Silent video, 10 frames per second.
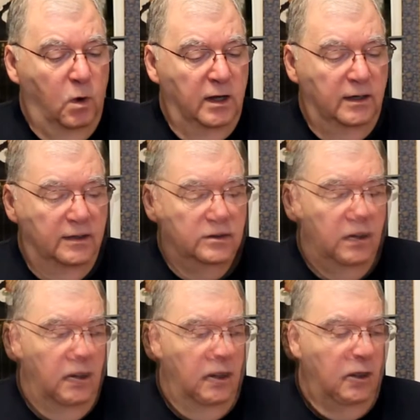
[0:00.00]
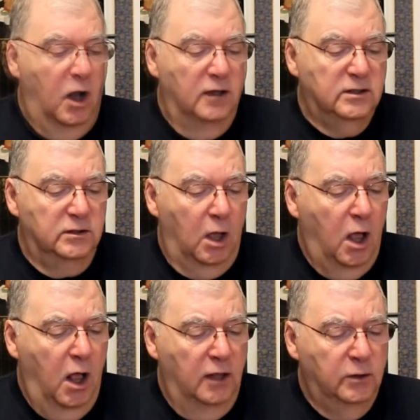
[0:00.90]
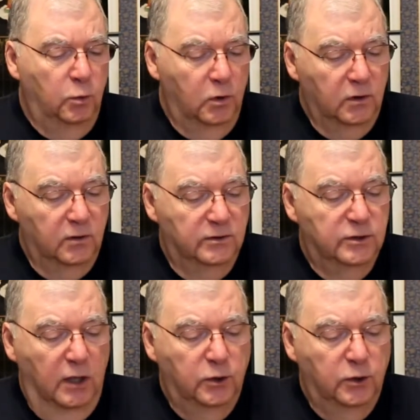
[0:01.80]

oneness, causes all the worlds